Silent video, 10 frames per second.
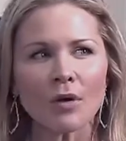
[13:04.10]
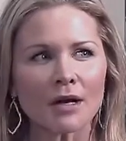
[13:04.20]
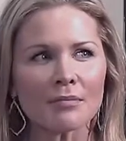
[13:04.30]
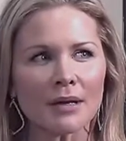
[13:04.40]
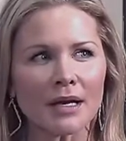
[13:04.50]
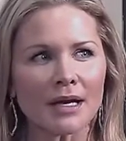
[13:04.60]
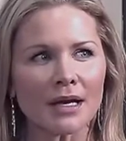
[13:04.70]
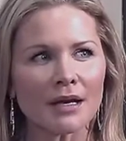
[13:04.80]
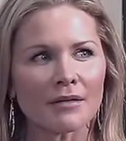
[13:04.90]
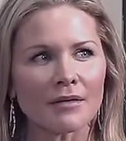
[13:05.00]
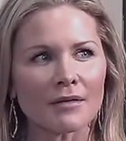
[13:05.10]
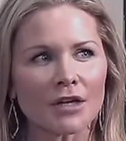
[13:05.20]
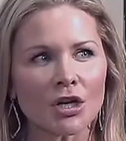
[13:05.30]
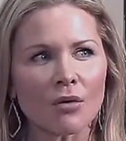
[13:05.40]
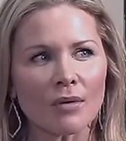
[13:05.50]
you want to be,
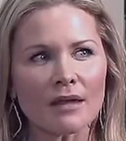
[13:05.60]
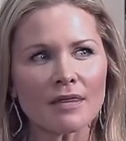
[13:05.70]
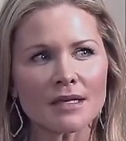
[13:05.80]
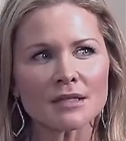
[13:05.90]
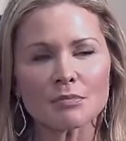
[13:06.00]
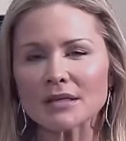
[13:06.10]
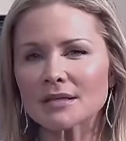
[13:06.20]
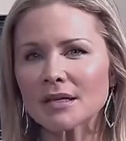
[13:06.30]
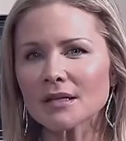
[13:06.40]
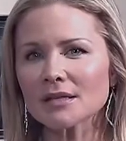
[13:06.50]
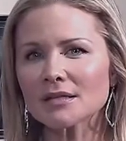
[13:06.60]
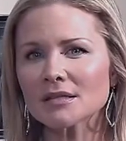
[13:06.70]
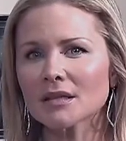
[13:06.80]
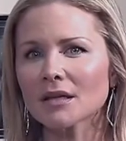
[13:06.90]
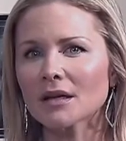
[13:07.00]
you know, in this
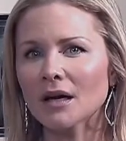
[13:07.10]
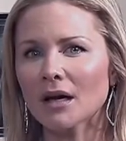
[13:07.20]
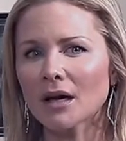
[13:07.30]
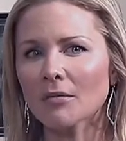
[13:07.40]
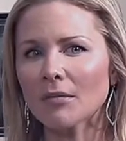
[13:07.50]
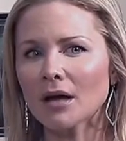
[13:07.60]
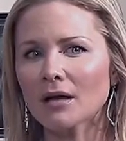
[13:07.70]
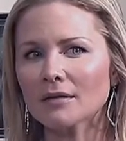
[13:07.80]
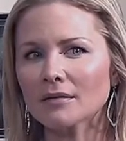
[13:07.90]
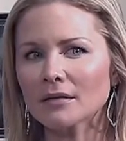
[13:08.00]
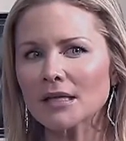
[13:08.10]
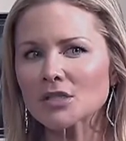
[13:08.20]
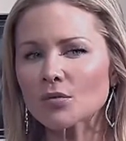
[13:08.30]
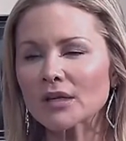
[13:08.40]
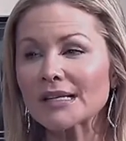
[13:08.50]
business,
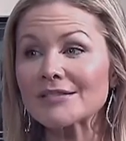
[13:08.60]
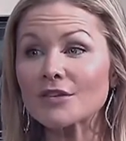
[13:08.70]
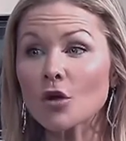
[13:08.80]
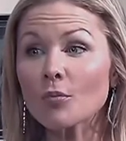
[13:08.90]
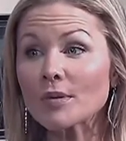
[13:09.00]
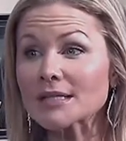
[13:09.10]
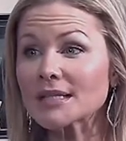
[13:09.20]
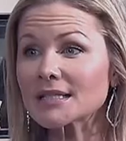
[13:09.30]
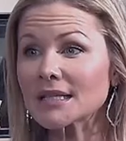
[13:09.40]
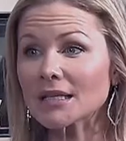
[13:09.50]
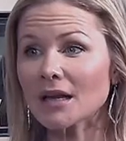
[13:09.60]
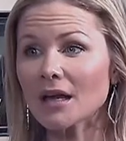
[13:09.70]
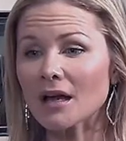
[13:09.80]
it's a really difficult business, and